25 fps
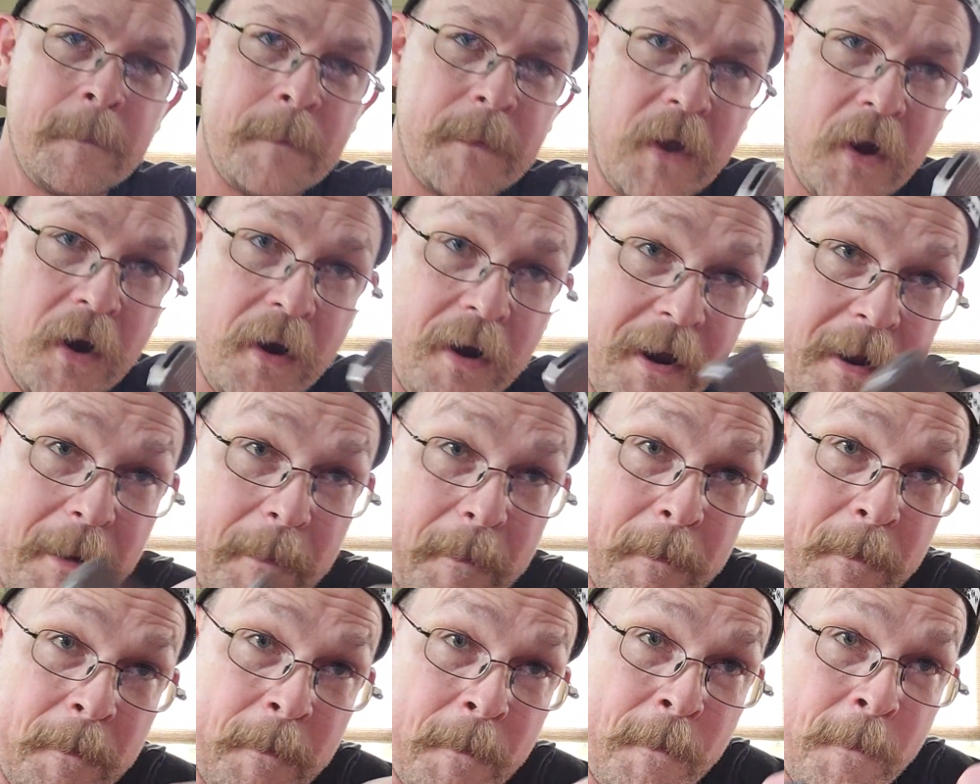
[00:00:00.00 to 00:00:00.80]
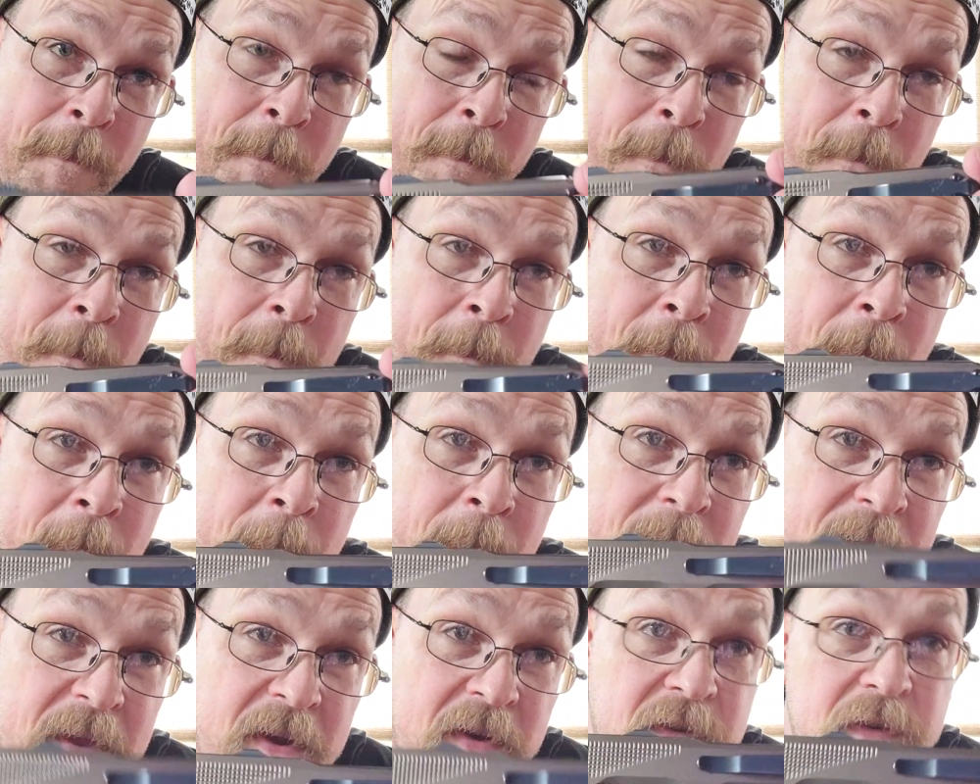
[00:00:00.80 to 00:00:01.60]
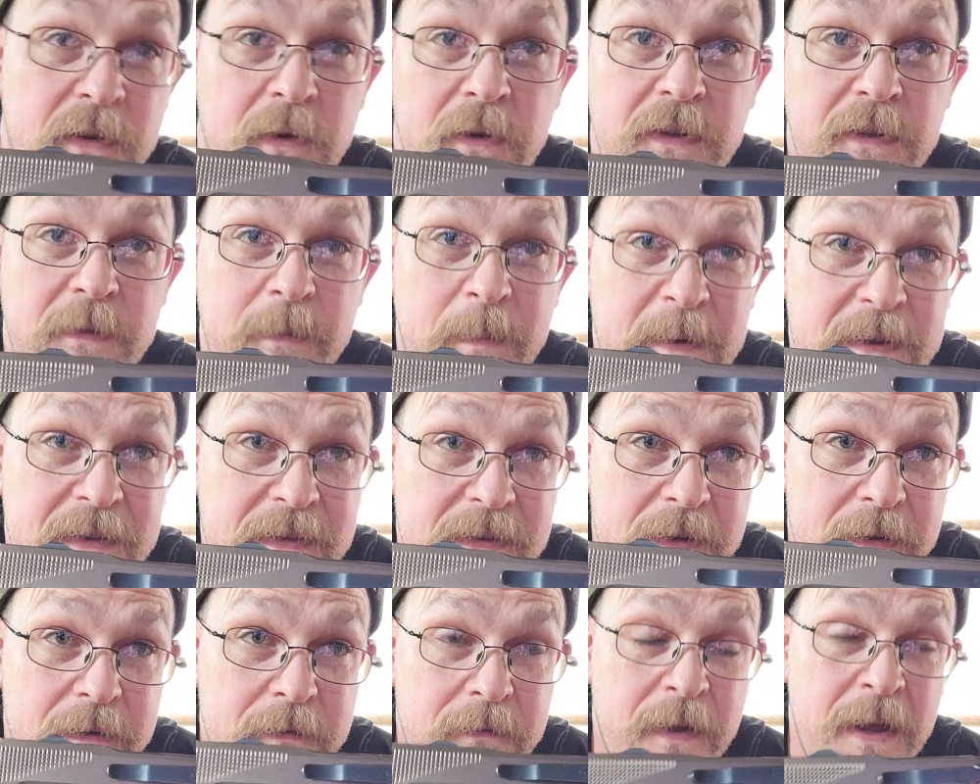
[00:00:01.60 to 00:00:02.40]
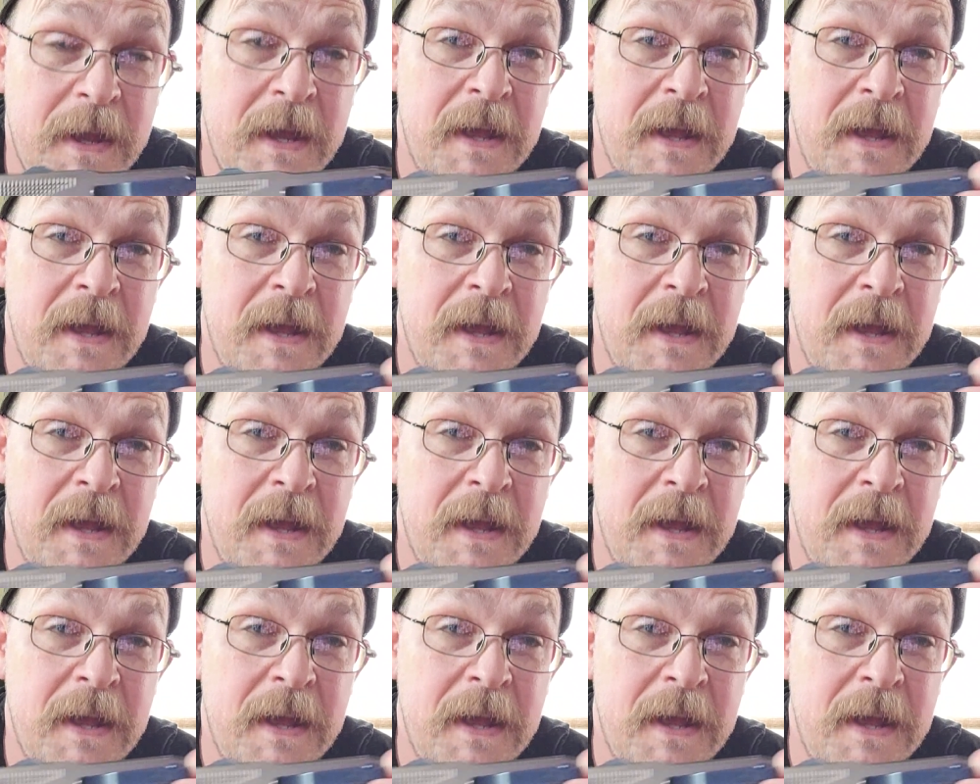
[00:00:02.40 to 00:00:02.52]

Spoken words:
All right. These are expensive.